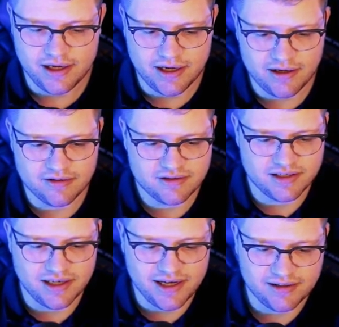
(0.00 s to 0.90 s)
and
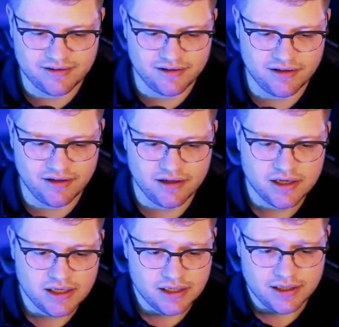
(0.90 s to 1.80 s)
select a
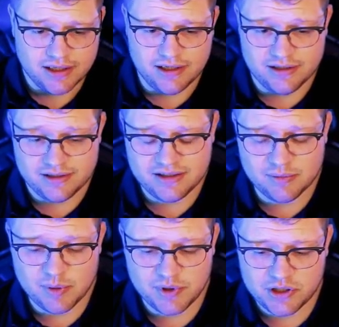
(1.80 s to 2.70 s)

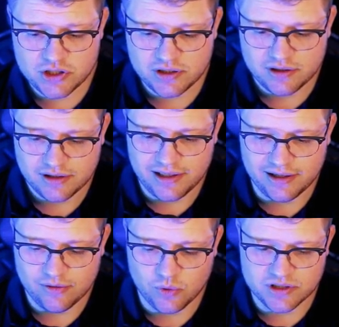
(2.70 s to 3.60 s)
system image.
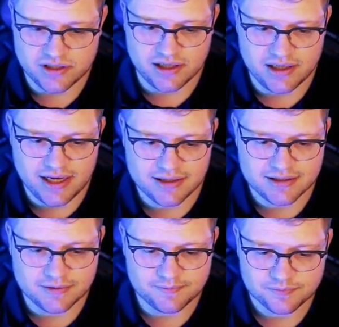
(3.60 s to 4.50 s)
Click once again
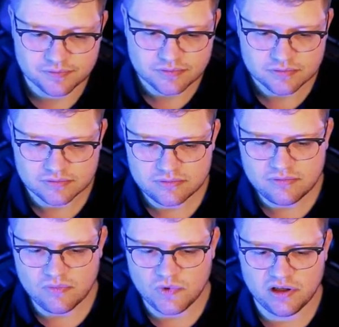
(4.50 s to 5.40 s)
next,
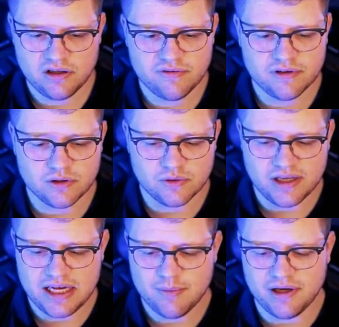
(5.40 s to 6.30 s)
give it a good
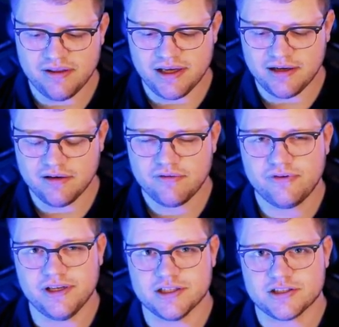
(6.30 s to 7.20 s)
name and then
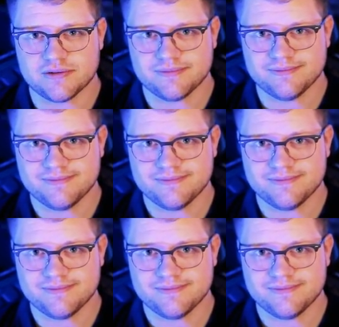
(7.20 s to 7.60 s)
finish.